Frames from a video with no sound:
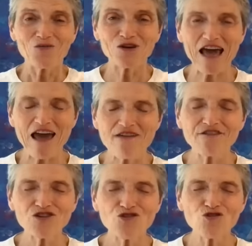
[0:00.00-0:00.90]

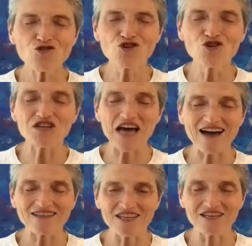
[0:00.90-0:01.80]
Whatever you're good
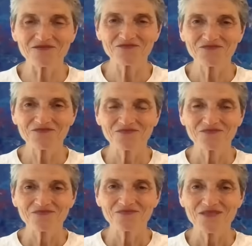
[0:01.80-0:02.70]
at,
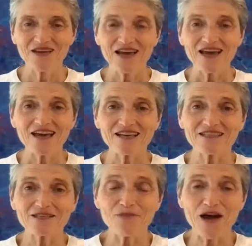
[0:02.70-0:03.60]

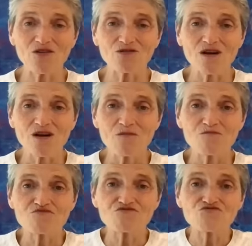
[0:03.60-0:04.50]
it's about
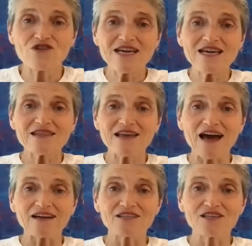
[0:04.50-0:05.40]
bringing
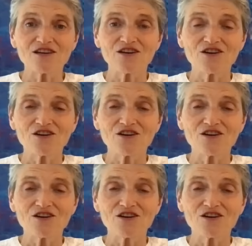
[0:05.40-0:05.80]
that